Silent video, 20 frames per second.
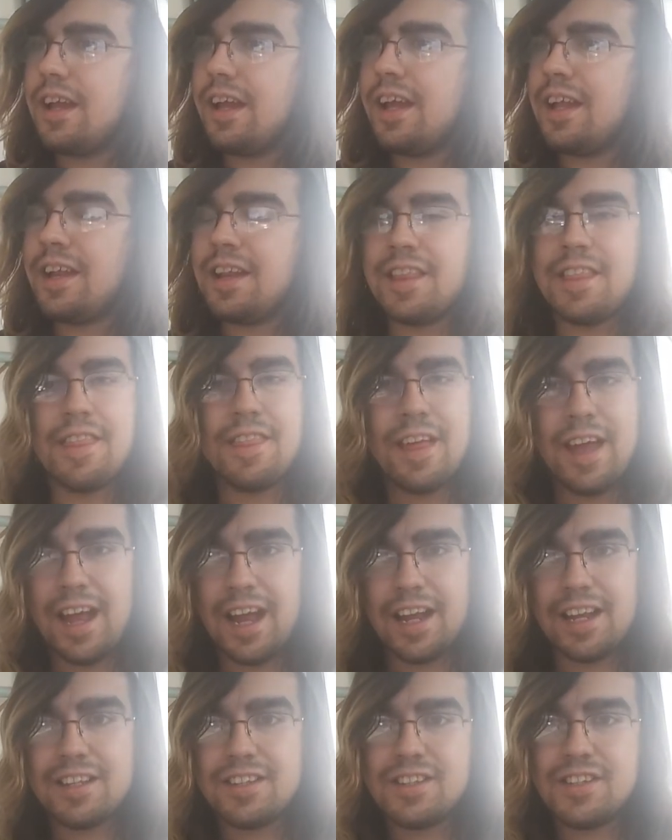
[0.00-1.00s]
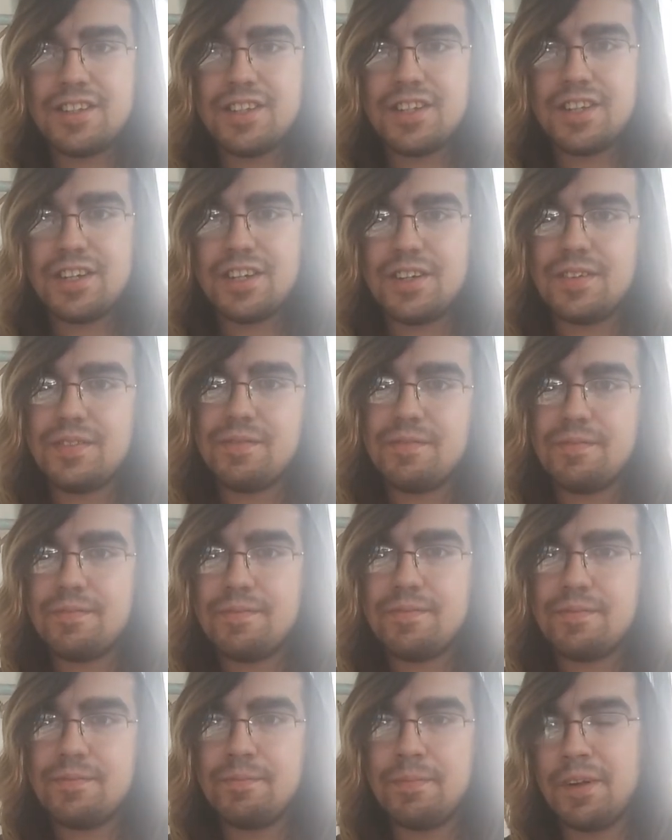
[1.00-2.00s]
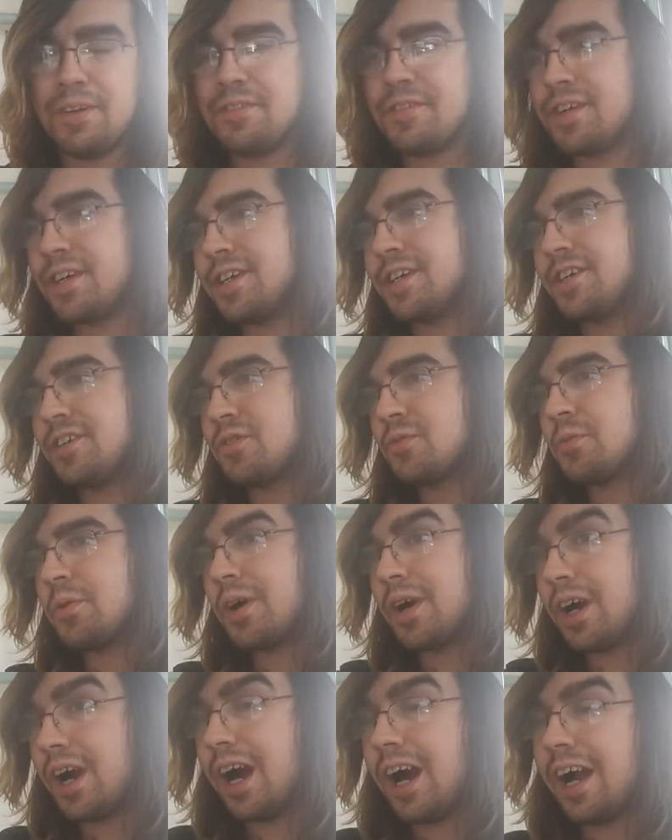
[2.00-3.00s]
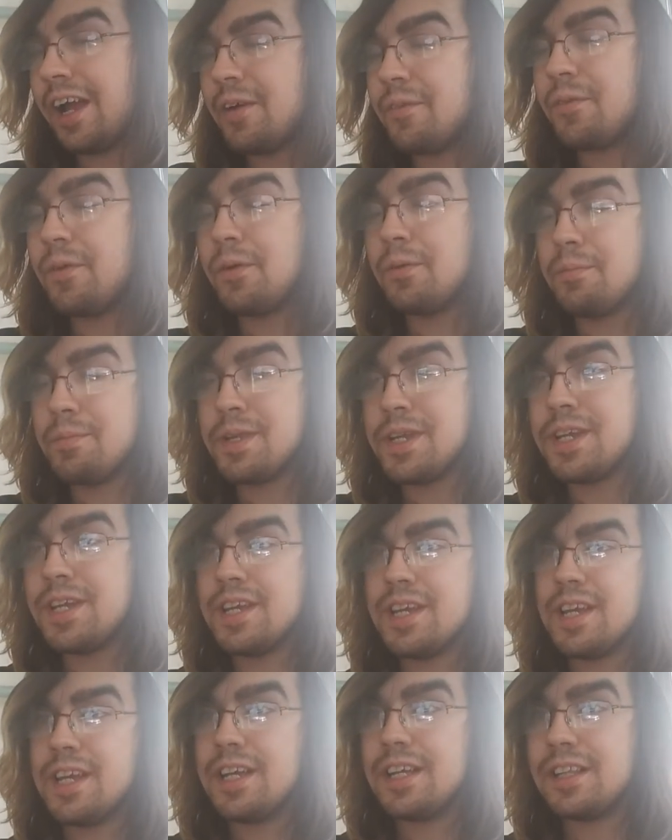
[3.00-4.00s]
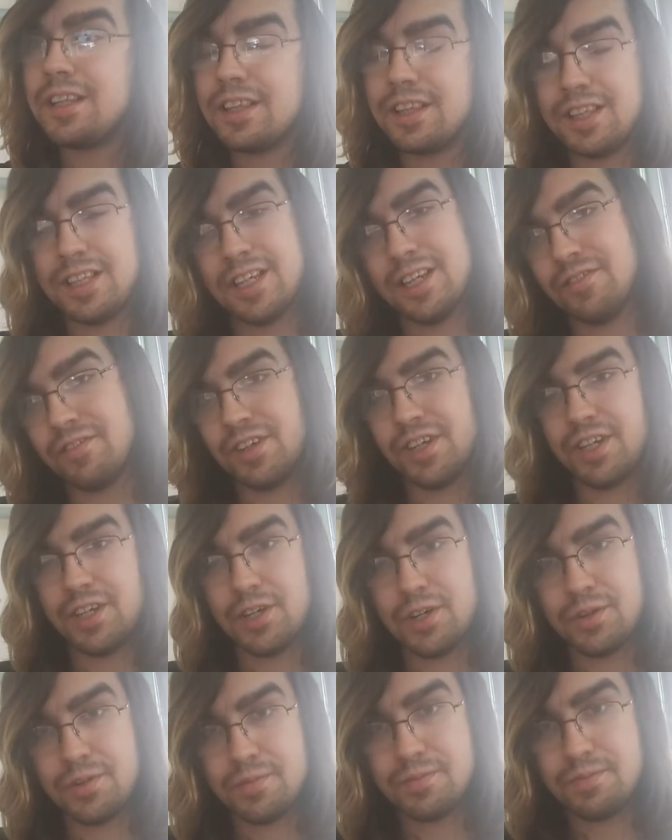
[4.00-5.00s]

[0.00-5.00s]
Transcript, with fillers: And that my friend, is where I will be leaving.